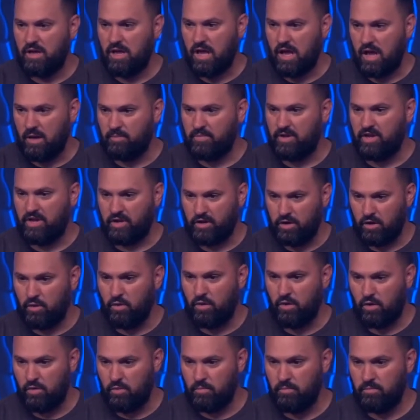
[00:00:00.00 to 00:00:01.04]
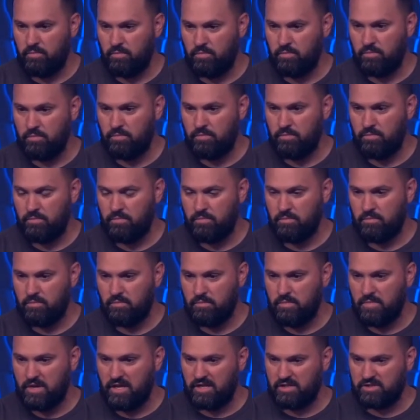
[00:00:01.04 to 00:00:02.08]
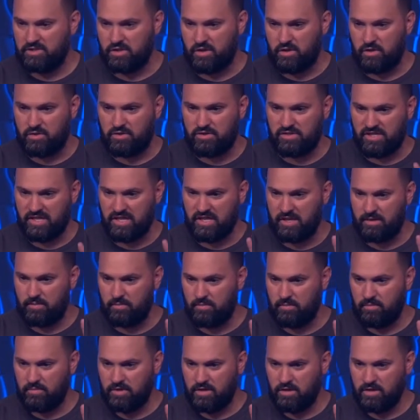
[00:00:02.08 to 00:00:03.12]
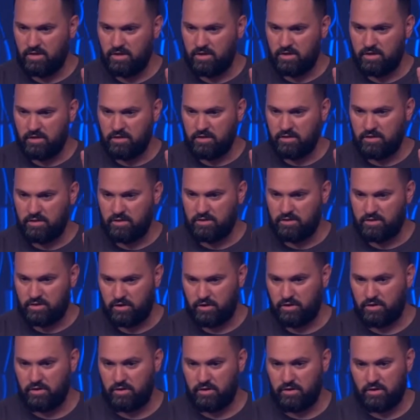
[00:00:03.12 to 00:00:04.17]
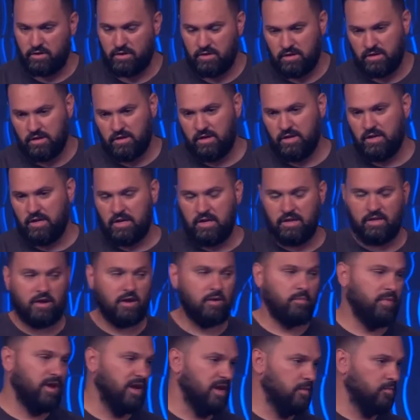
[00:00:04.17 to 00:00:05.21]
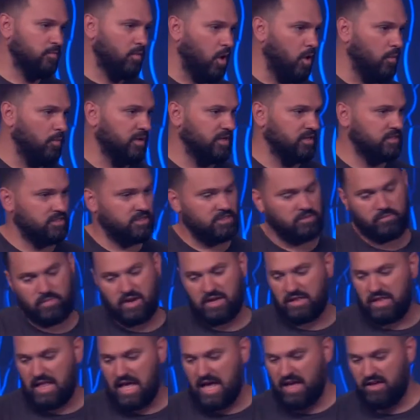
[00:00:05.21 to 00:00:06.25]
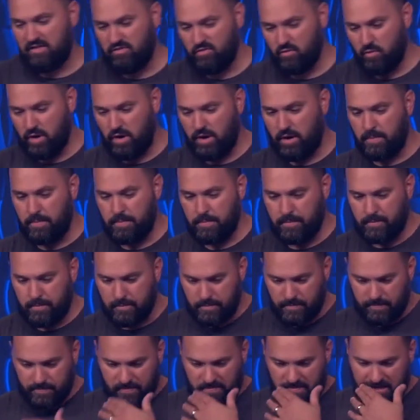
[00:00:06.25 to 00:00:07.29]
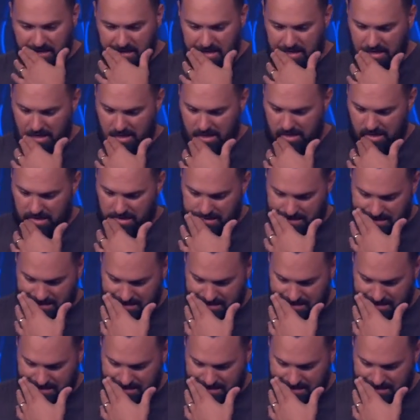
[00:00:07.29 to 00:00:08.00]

I'm going to go home. And so you see him turn. And there are many moments in my life where I